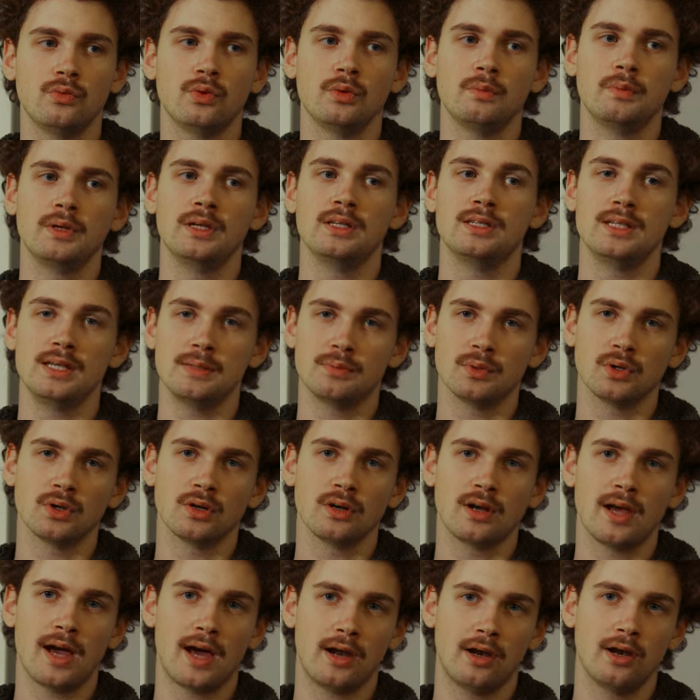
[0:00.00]
would be
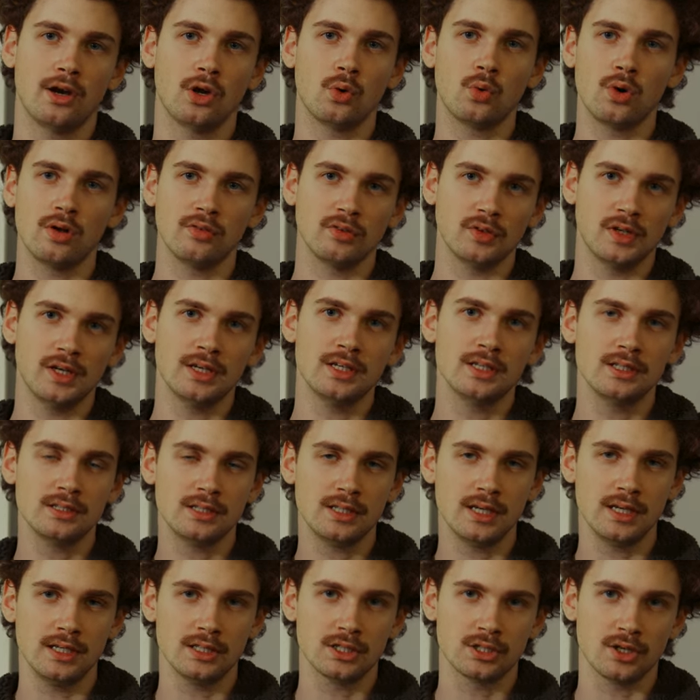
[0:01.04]
deeper at an equivalent
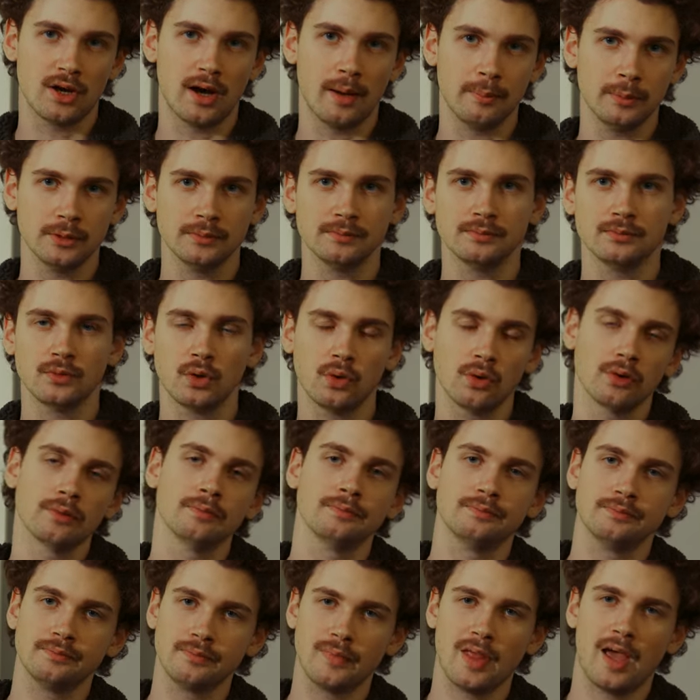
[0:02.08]
T-stop, or
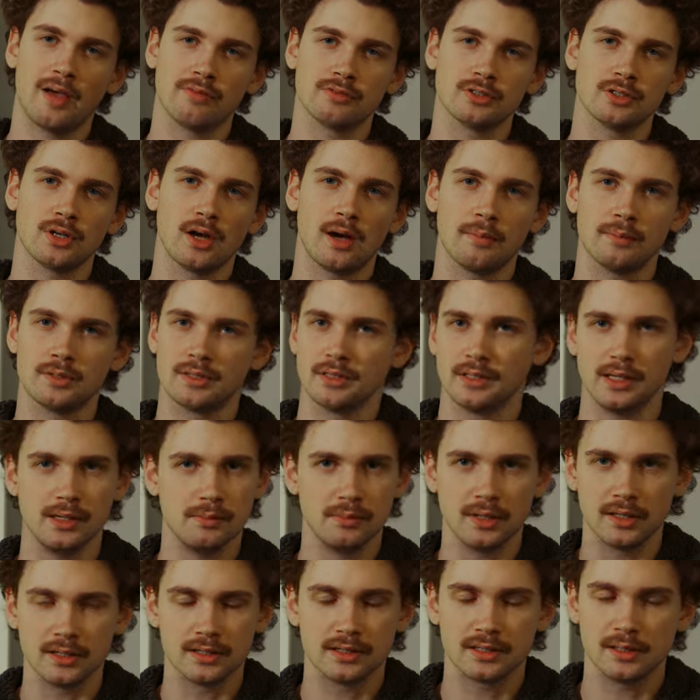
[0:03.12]
F-stop, to keep
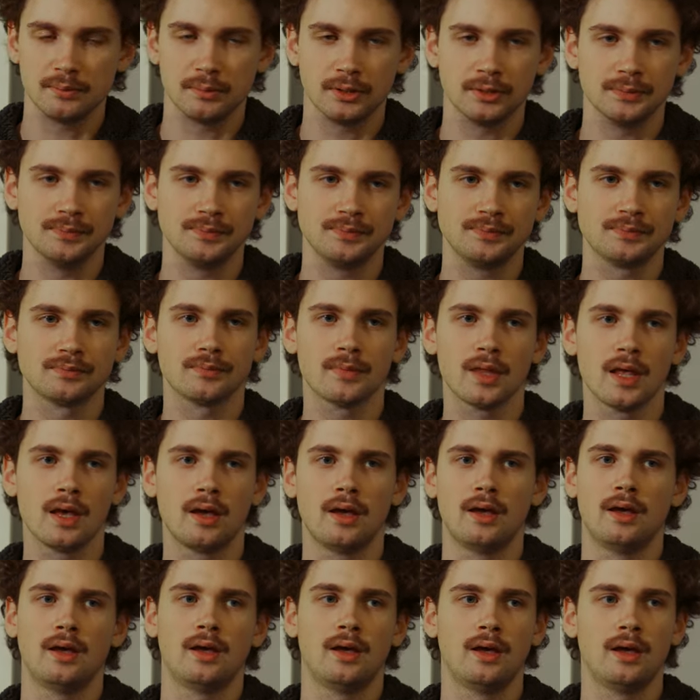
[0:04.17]
things simple.
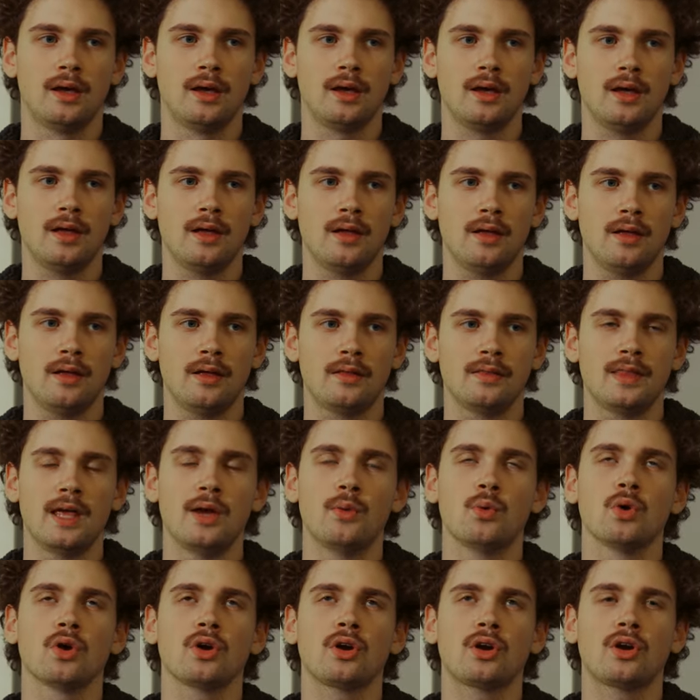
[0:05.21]
They
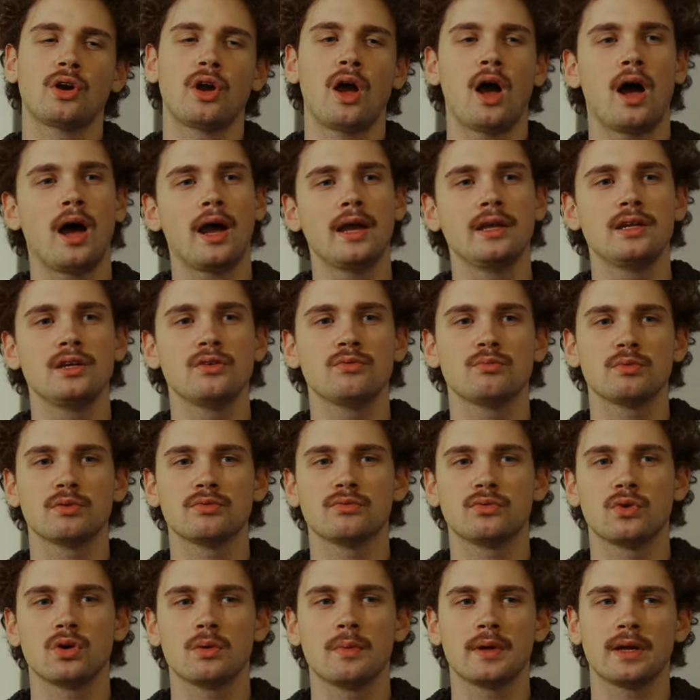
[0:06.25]
were kind of
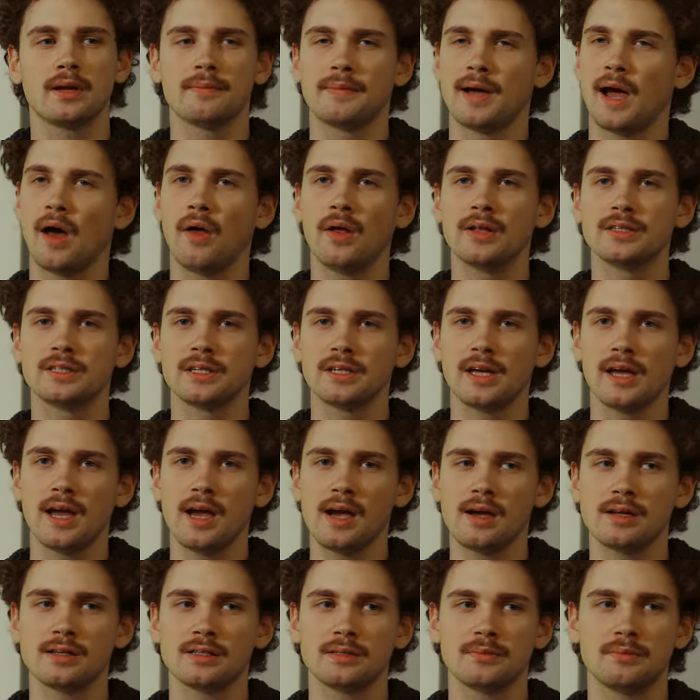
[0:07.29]
performing a balancing
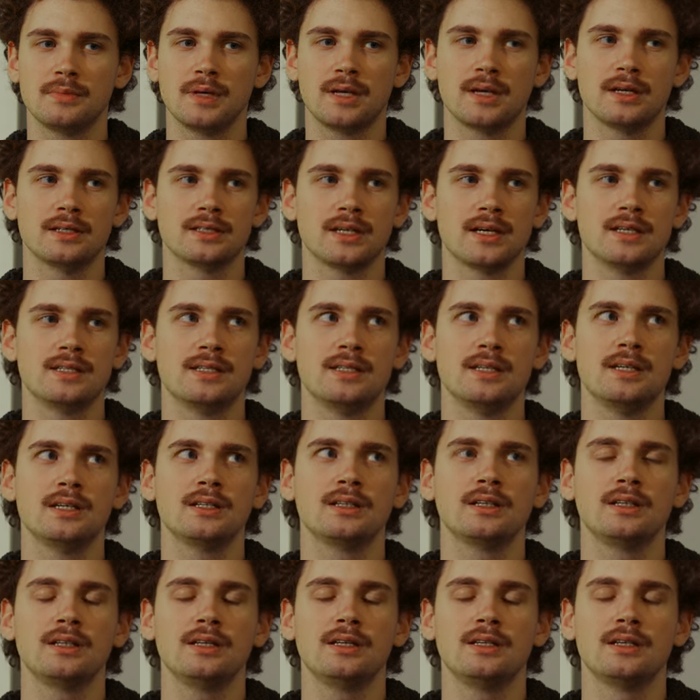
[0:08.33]
act, because
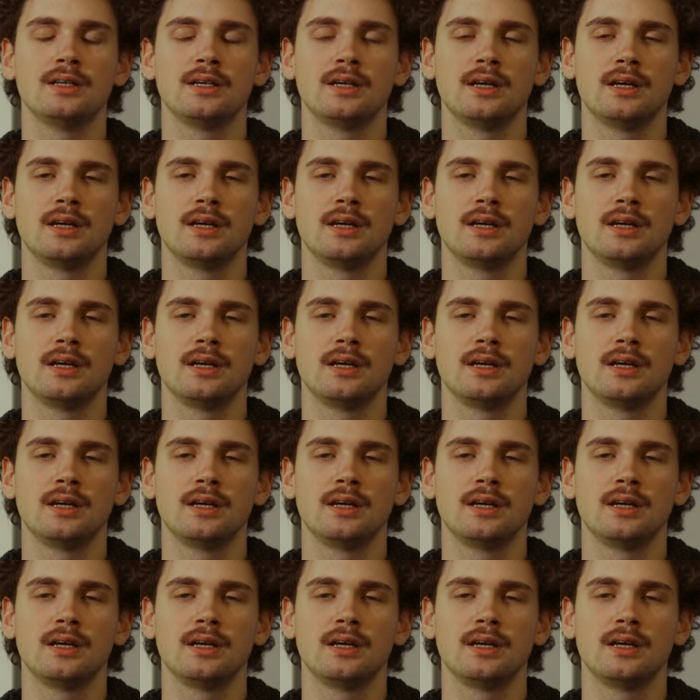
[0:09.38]
ideally,